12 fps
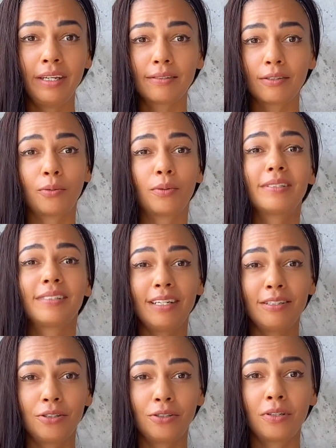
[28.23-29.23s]
So stay
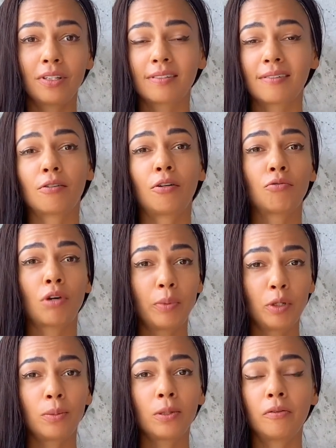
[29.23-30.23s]
tuned. This is all
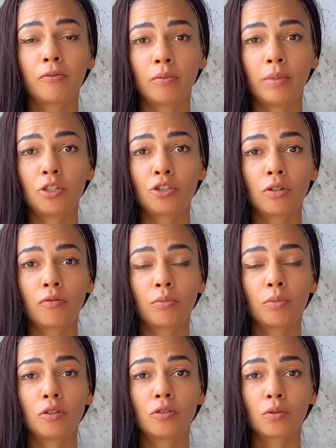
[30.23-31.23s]
reputable information from
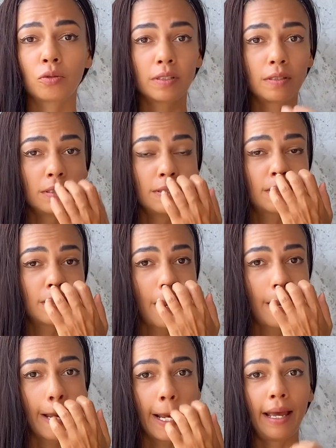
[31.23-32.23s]
good sources,
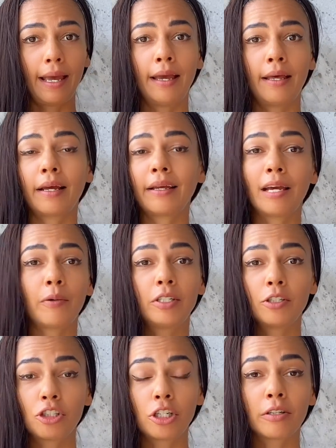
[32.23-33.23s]
and I can't wait
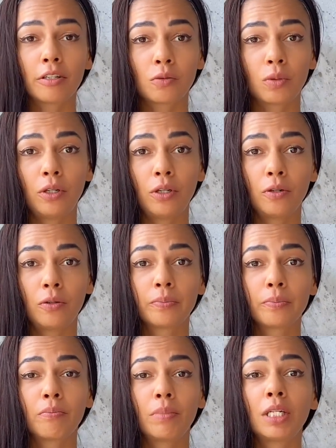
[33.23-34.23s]
to share this with you
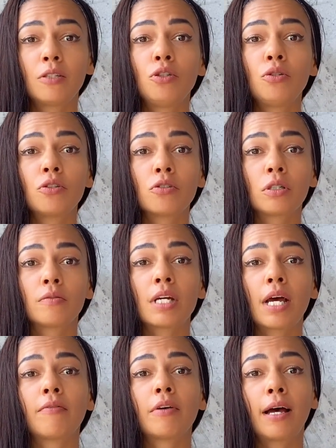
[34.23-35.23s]
because you deserve to
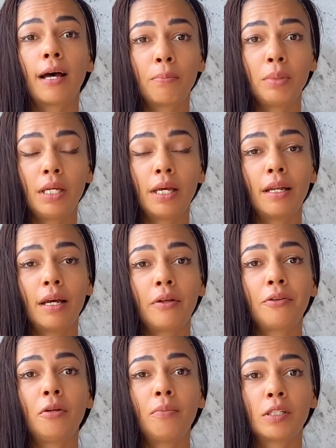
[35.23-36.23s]
have a happy and
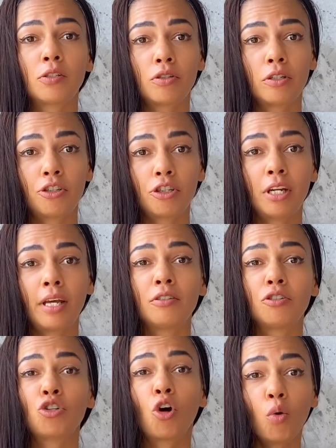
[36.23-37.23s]
healthy menstruation and to
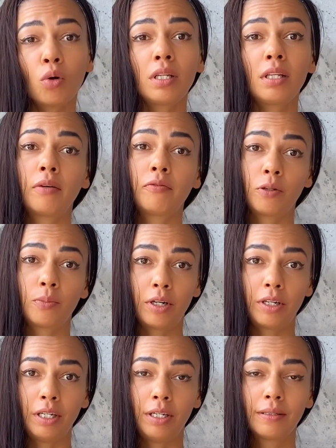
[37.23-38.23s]
totally love your body.